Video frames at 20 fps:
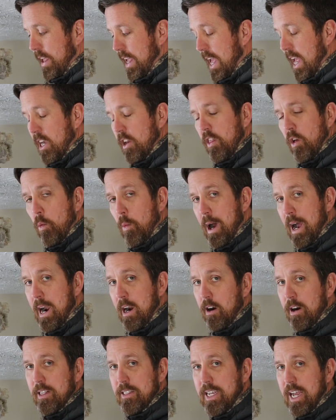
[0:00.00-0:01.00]
the end of the
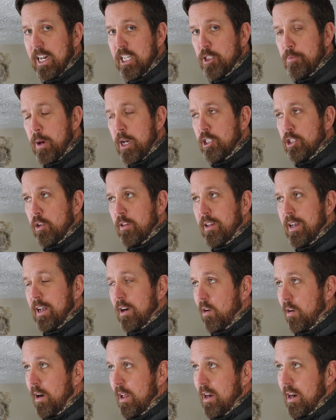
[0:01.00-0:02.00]
wire, and it's got a special
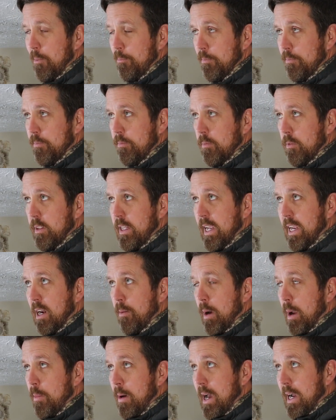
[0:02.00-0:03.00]
nut on it. I'm digging in
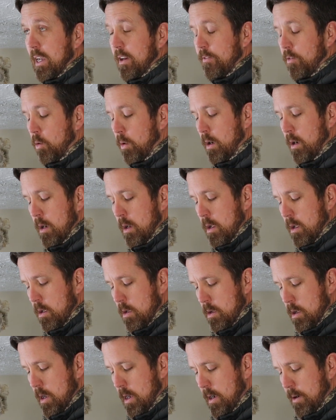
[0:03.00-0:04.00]
my pocket for it.
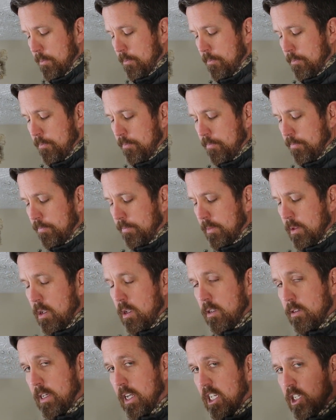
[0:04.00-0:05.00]

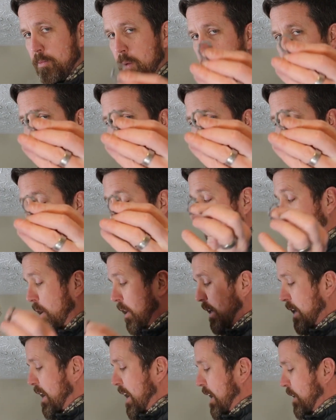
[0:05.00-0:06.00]
It's got a special nut I'm
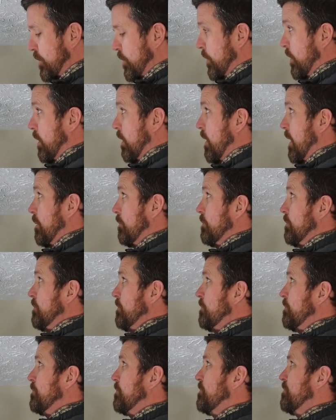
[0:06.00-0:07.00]
going to connect to it, all right?
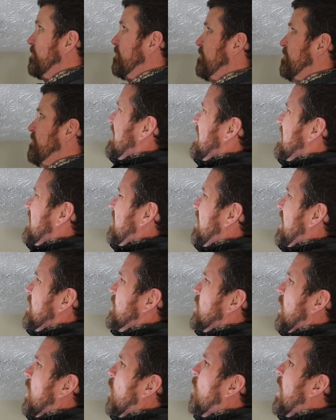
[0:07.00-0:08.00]
All right,
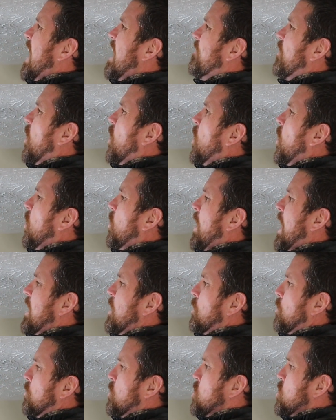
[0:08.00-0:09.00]
so I don't have a whole
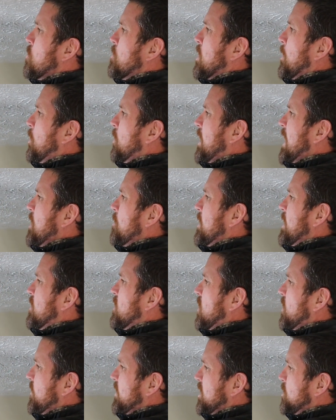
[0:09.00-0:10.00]
lot of room to play with
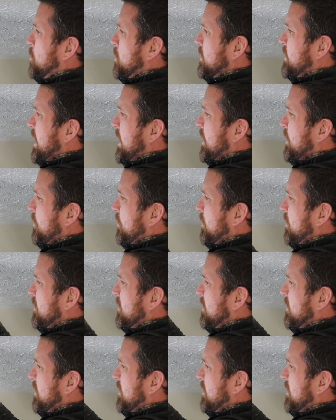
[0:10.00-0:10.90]
on this particular